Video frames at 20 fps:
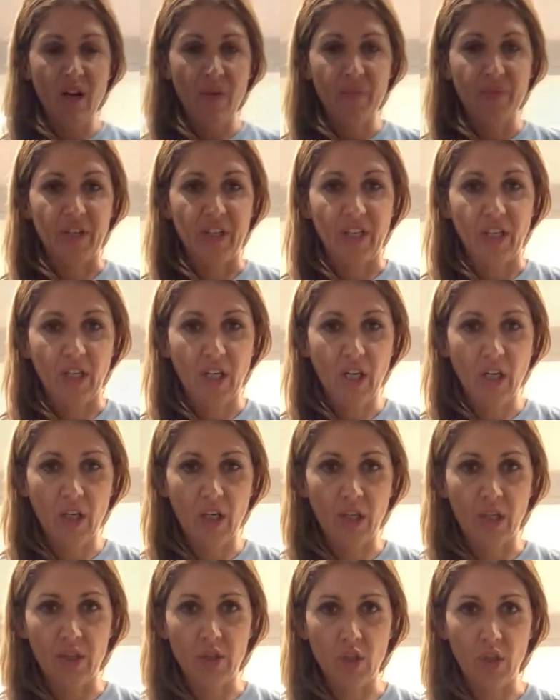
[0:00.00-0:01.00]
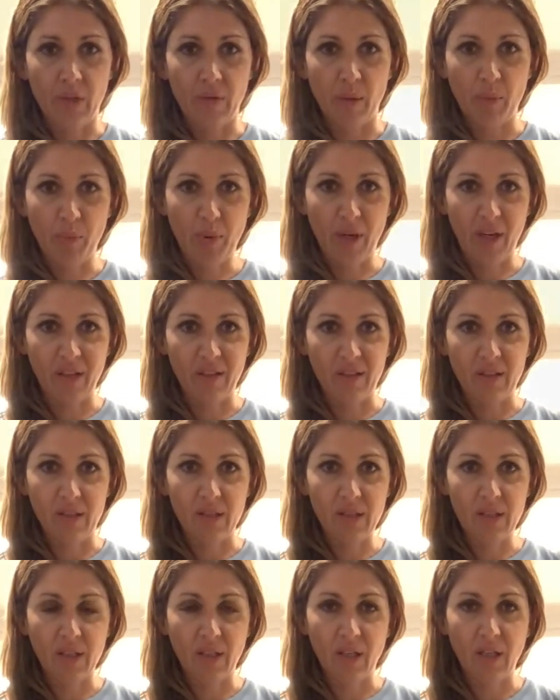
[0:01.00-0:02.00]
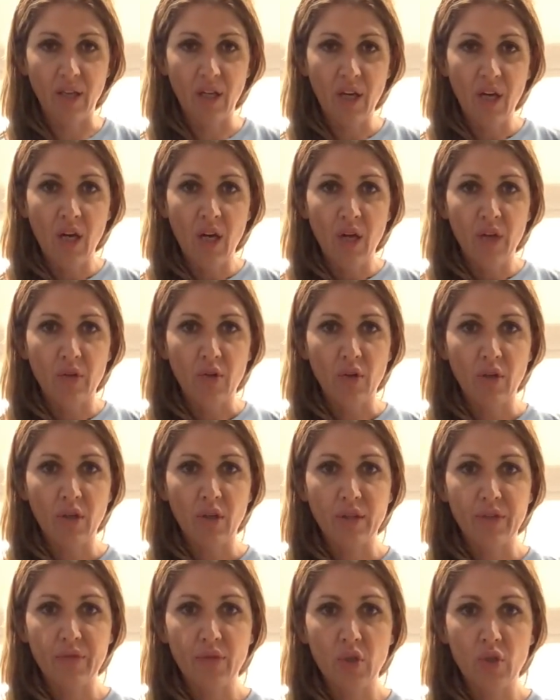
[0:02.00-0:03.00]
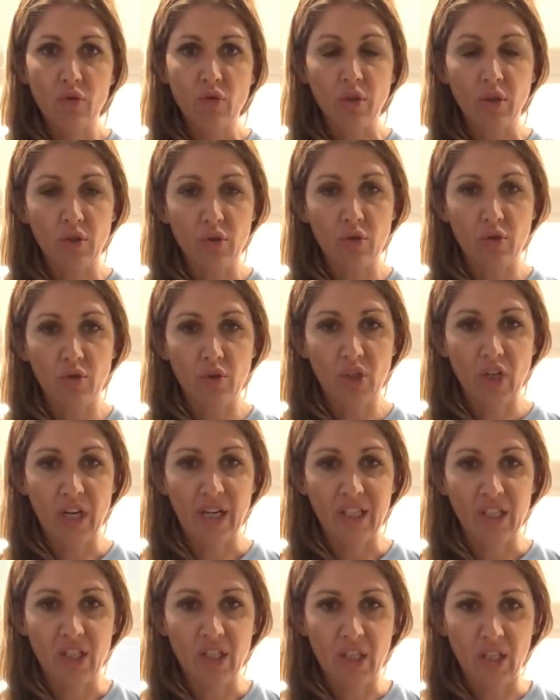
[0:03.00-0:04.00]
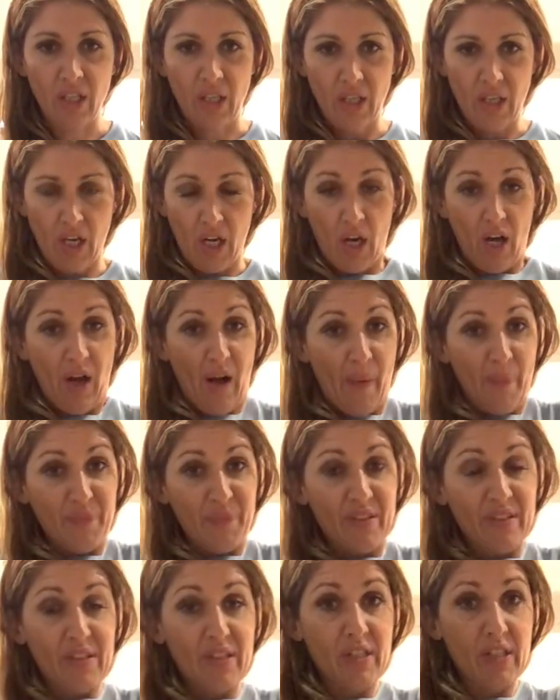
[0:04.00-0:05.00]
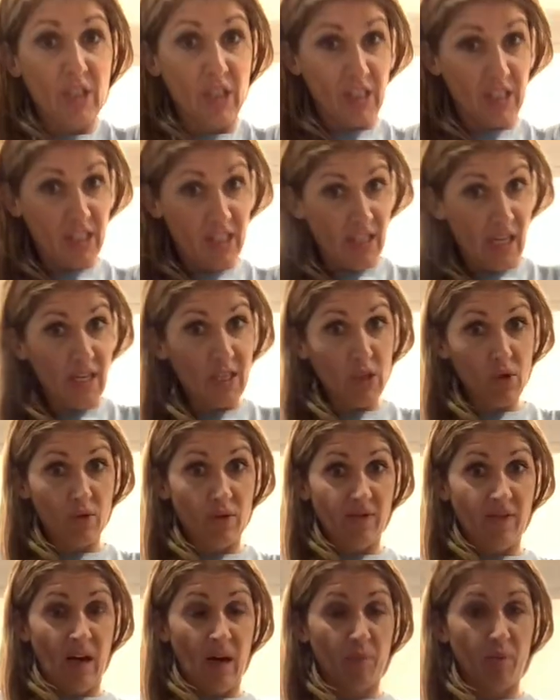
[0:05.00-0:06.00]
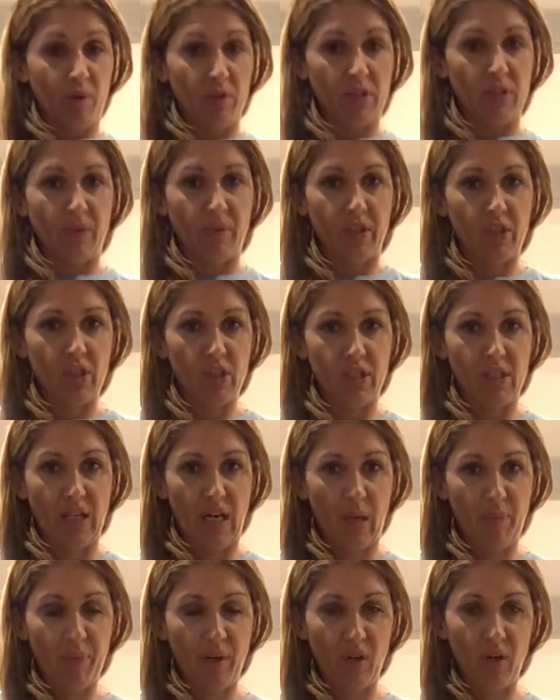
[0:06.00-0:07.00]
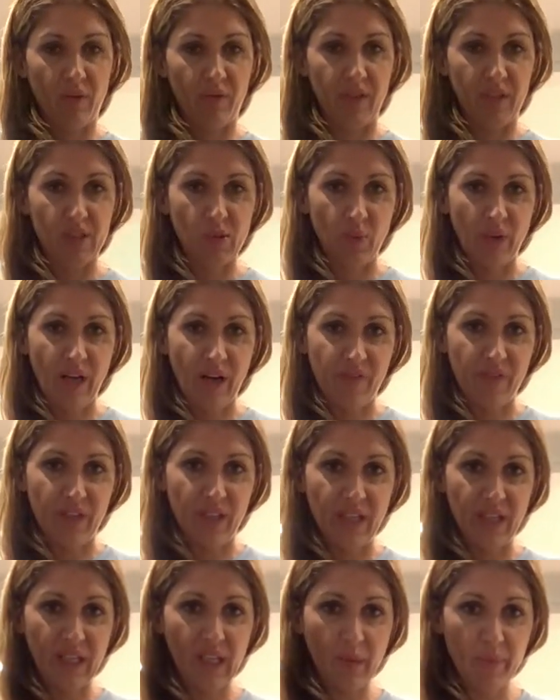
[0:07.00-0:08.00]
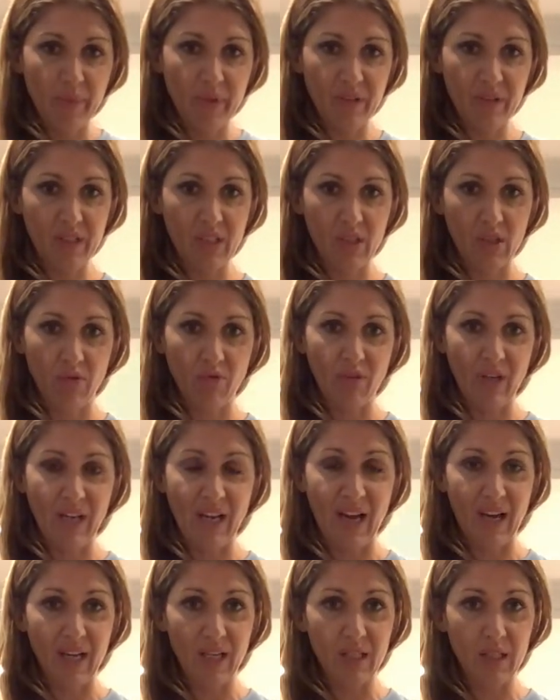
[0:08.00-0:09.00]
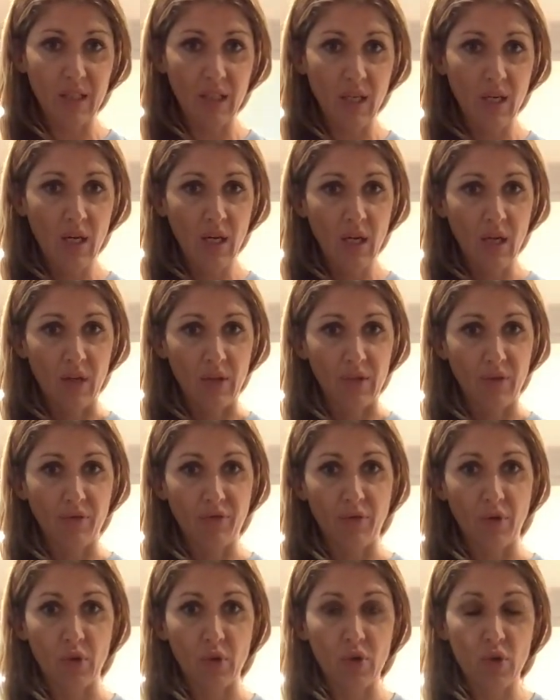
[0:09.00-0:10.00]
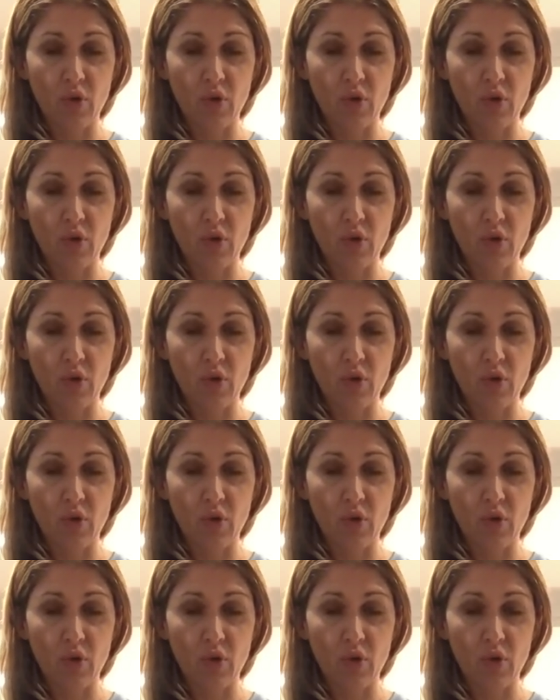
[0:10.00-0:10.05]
that occur during pregnancy. There are a lot of structural changes that occur to the centre of our body, which is our pelvis. We have the ligaments that relax at the front